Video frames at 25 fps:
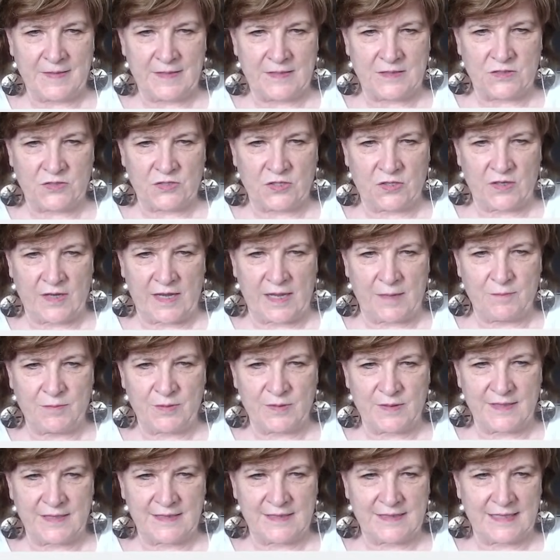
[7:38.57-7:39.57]
So April
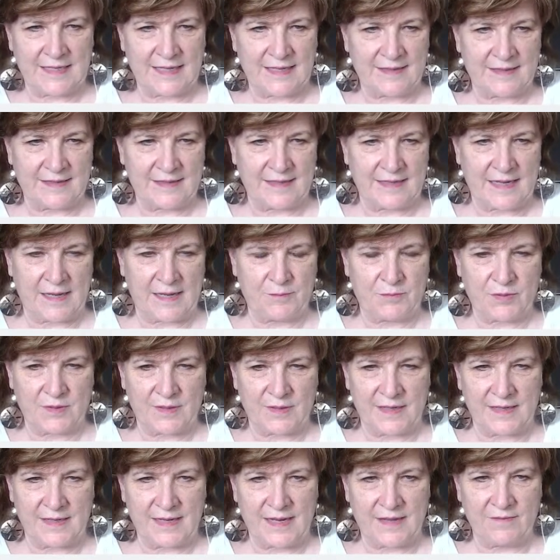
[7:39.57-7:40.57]
the 10th and April
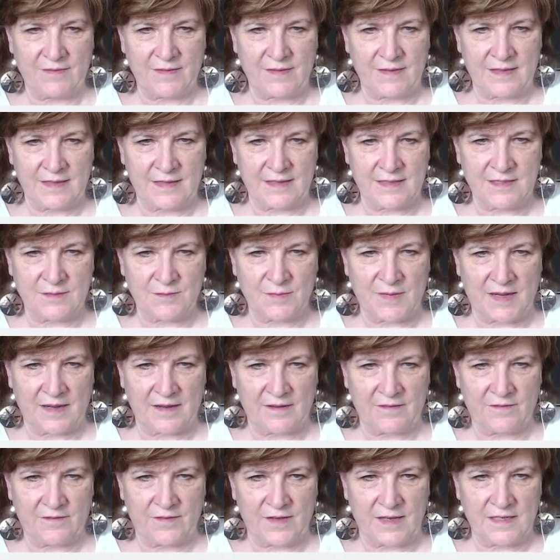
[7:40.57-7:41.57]
11th is my
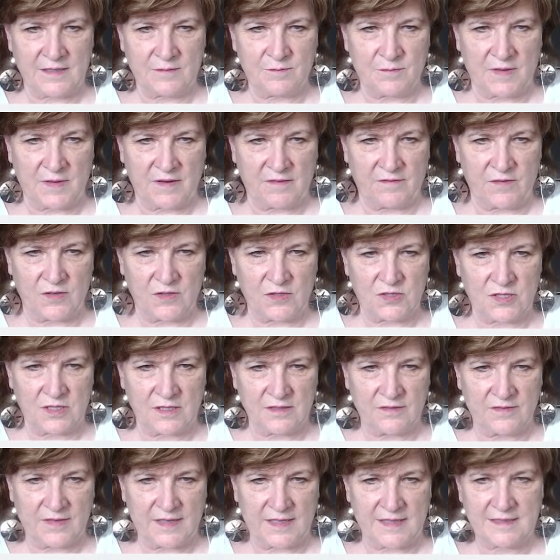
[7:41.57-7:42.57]
event, my virtual
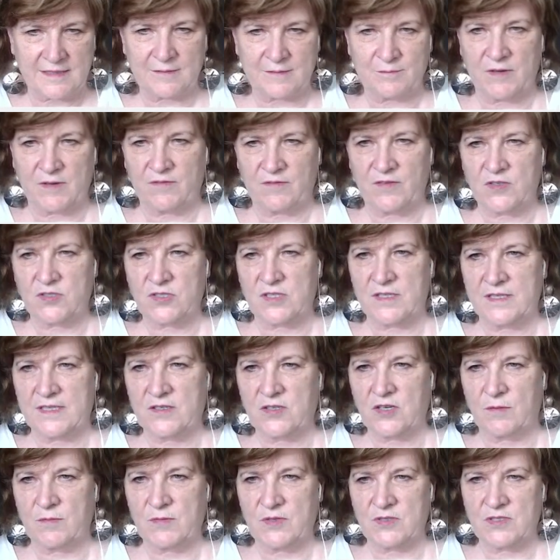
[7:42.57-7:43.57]

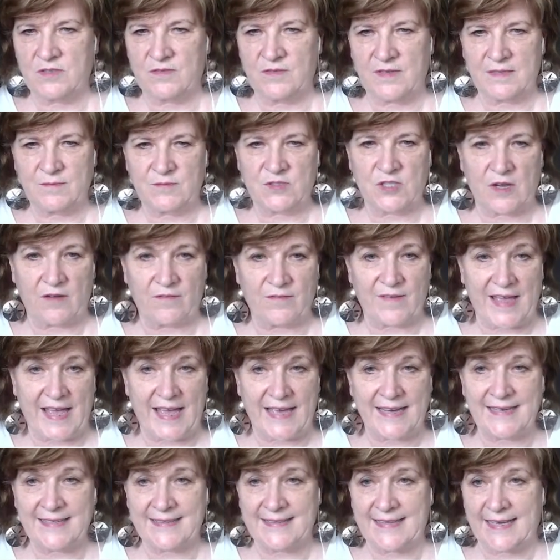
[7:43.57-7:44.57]
e-commerce event. So I've
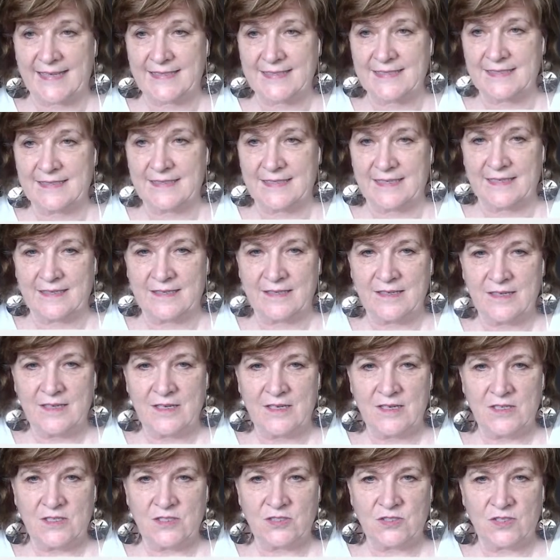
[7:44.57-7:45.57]
added that in there.
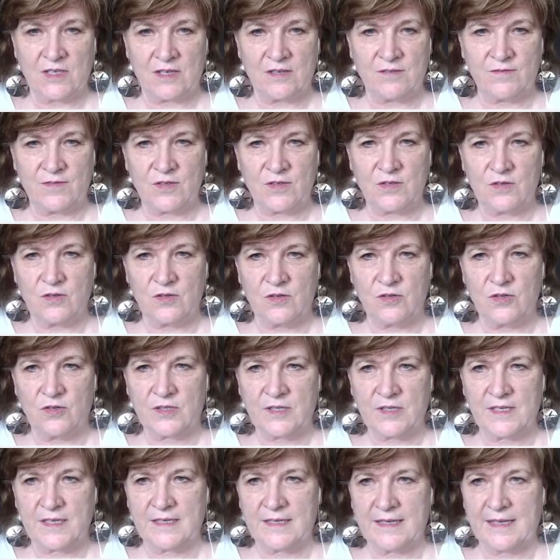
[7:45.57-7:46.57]
So if you're
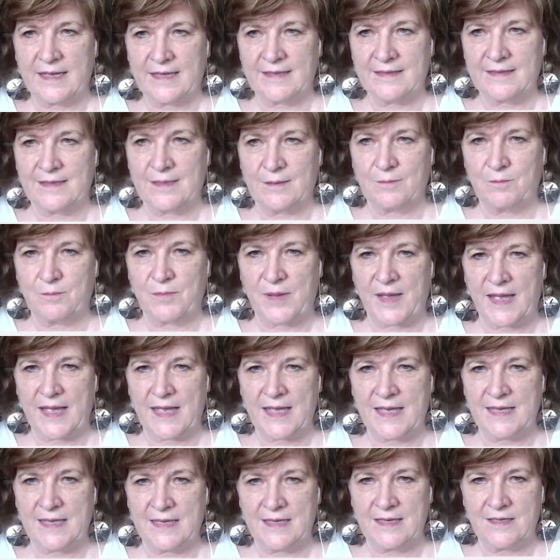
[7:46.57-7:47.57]
looking at the
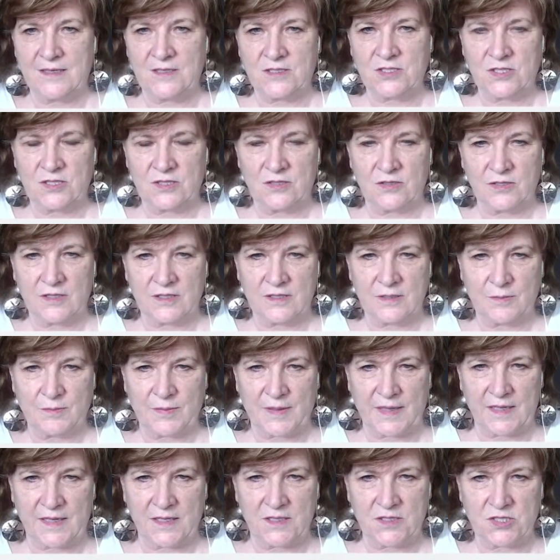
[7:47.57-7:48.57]
page, look at the
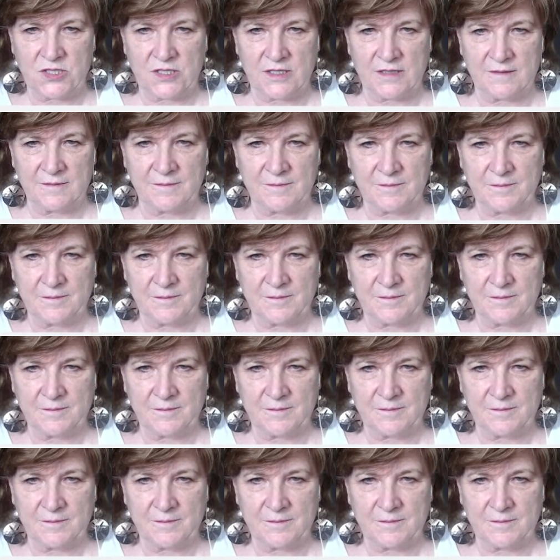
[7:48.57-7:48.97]
page here.